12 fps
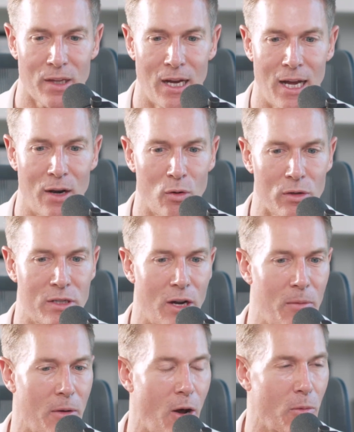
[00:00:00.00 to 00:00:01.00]

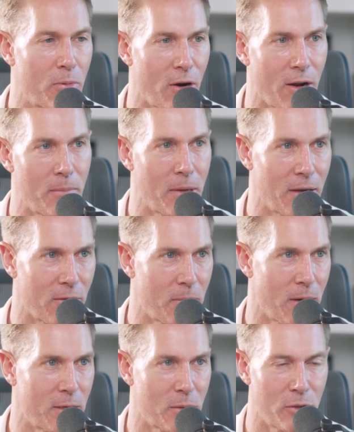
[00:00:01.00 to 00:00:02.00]
also old product being
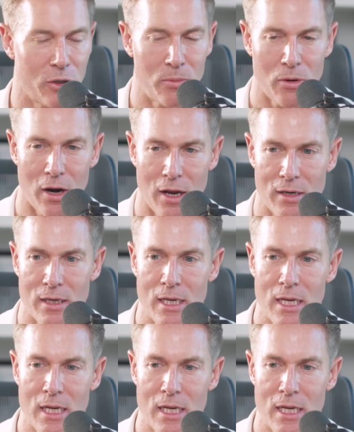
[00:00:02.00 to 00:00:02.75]
replaced with new product.